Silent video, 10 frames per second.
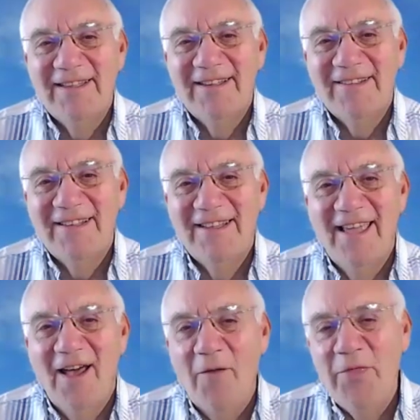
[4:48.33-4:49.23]
So.
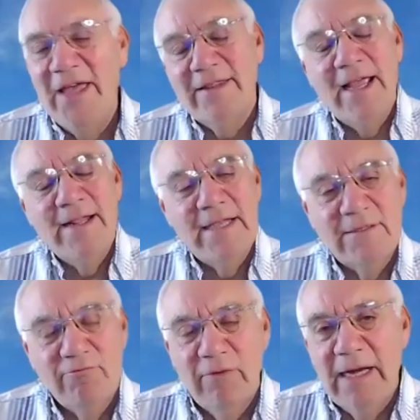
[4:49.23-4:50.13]
Yeah, that
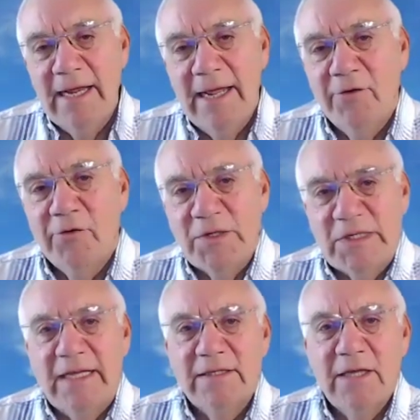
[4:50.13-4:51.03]
is really
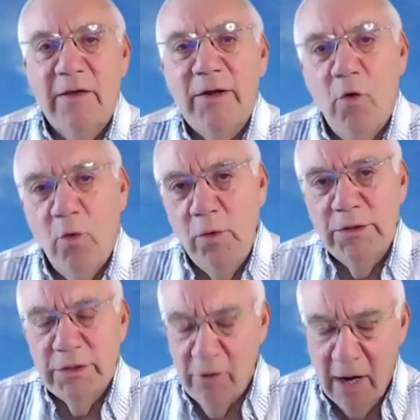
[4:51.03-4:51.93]
interesting. So it
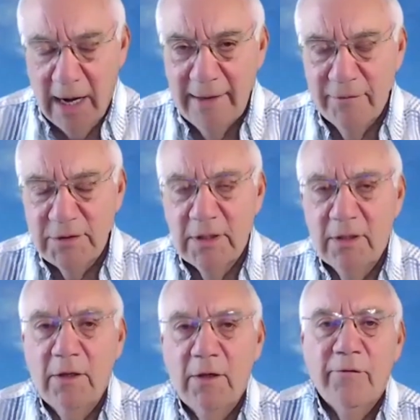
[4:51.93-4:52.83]
all derives
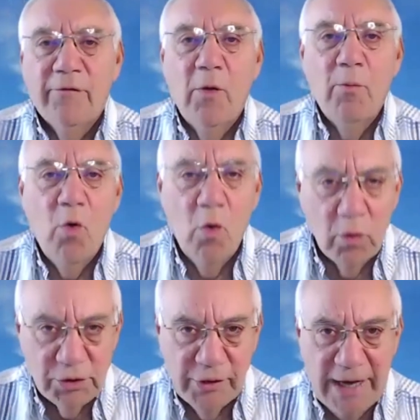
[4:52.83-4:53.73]
from
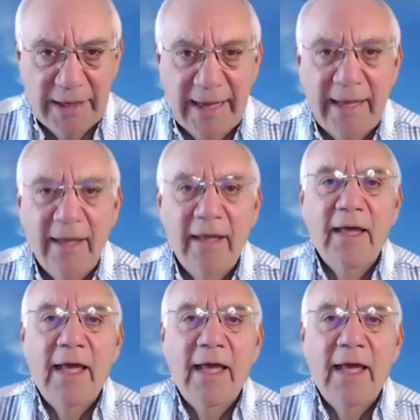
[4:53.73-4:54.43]
horse trading